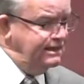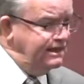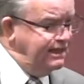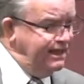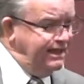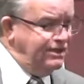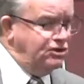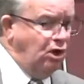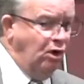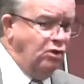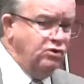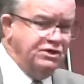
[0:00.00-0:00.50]

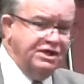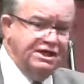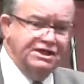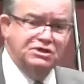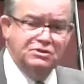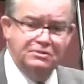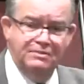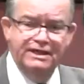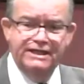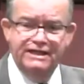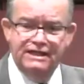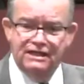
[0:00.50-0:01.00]
he don't need
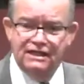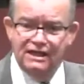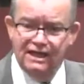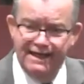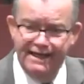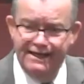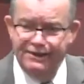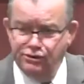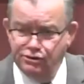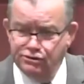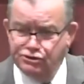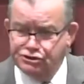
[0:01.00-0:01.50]
to be in
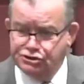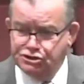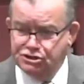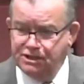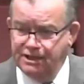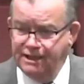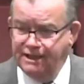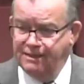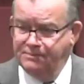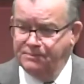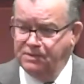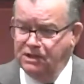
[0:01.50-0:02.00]

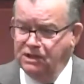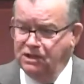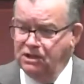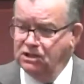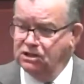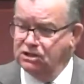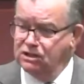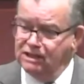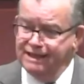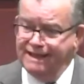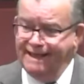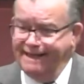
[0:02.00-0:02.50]
leadership
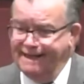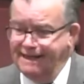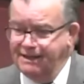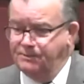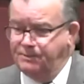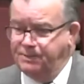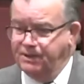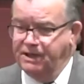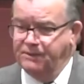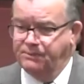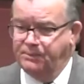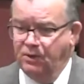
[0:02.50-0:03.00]
leading
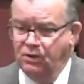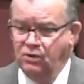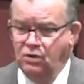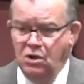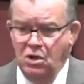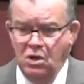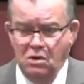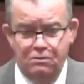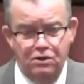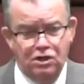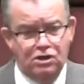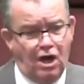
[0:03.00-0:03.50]
people
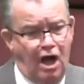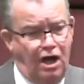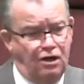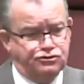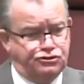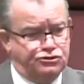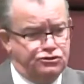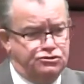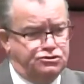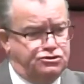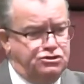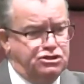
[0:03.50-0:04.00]

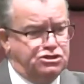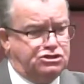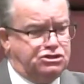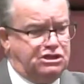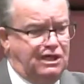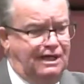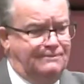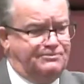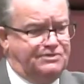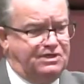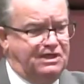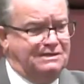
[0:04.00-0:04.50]
because there's just
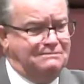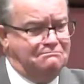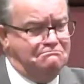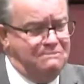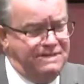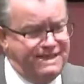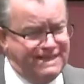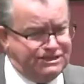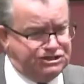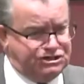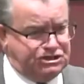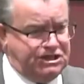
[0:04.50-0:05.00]
something
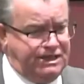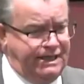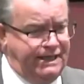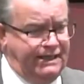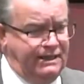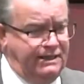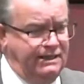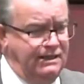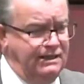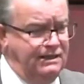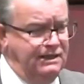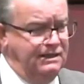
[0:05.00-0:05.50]

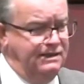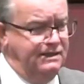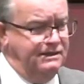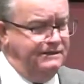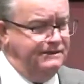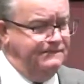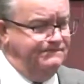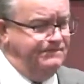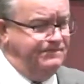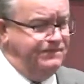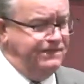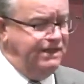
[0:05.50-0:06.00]
missing
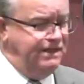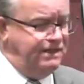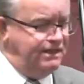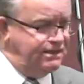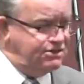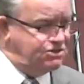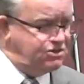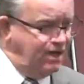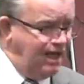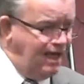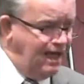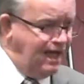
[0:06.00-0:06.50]
in
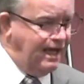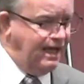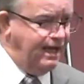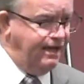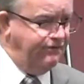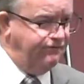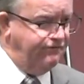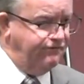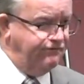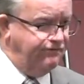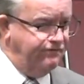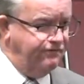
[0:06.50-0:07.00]
his
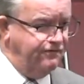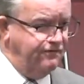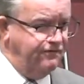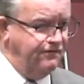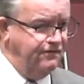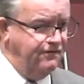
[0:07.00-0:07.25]
life.